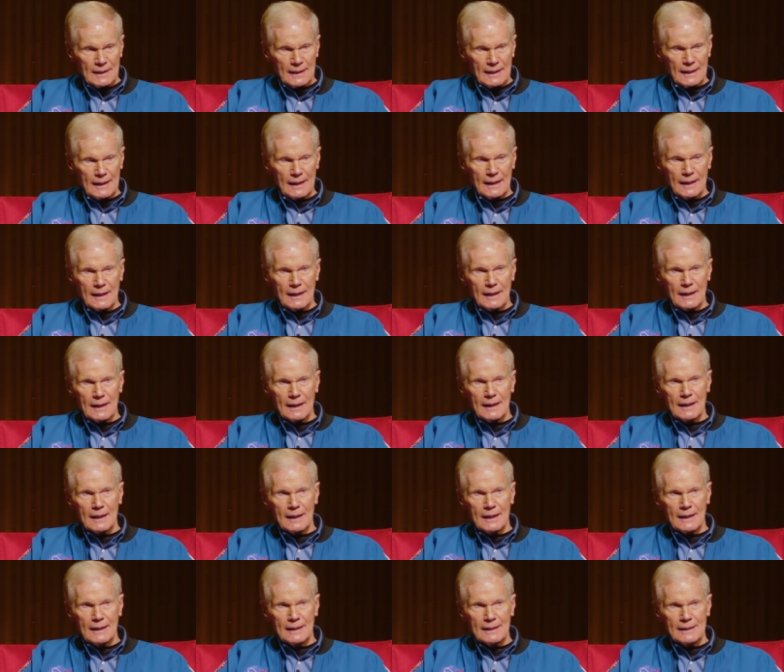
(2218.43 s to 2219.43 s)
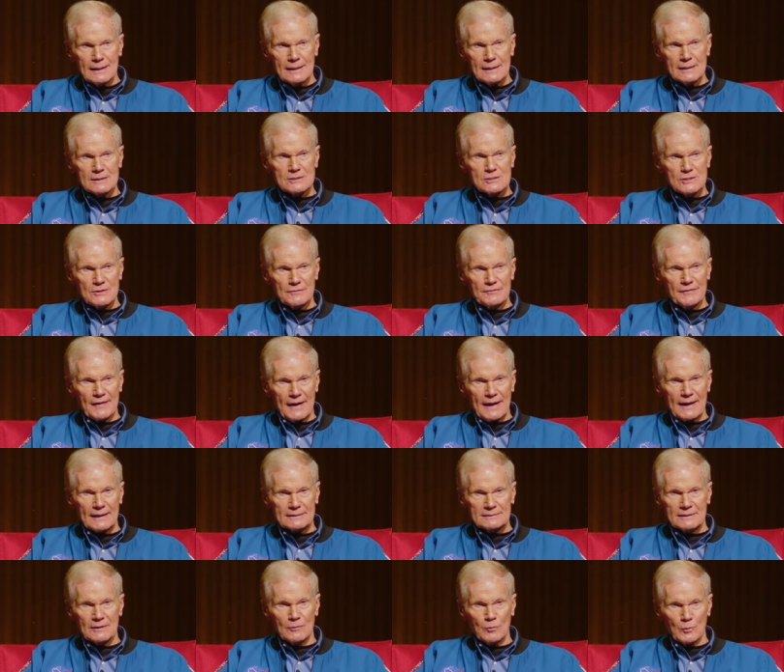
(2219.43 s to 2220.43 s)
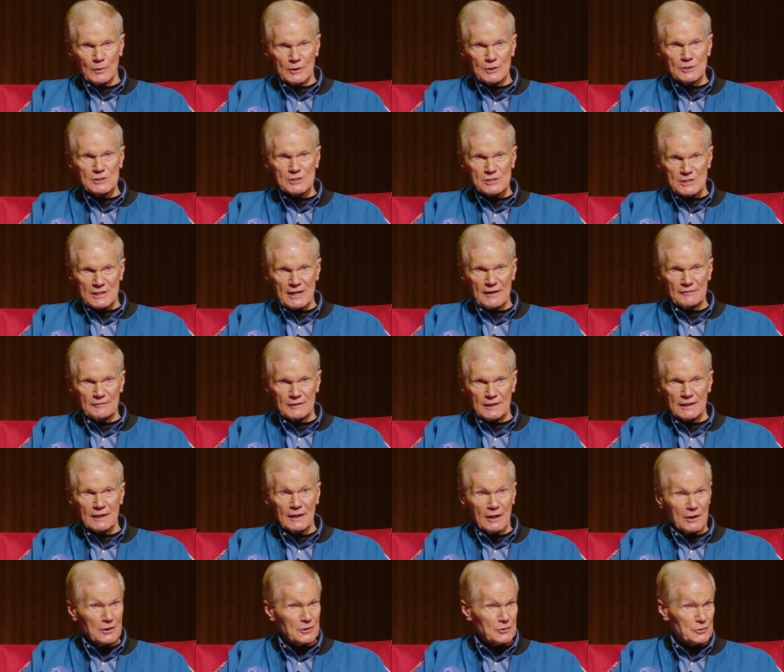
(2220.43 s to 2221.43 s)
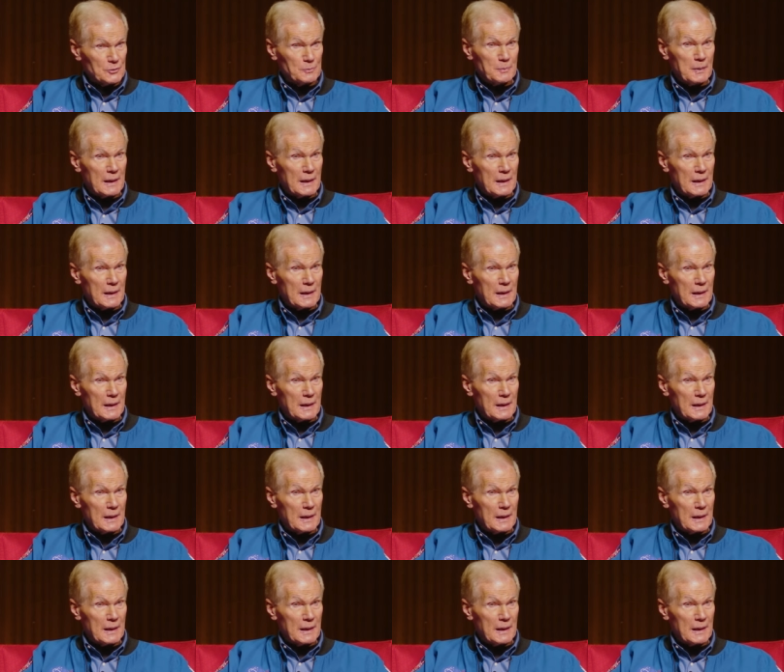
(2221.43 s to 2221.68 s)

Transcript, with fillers: Uh, is the fact that we're discovering other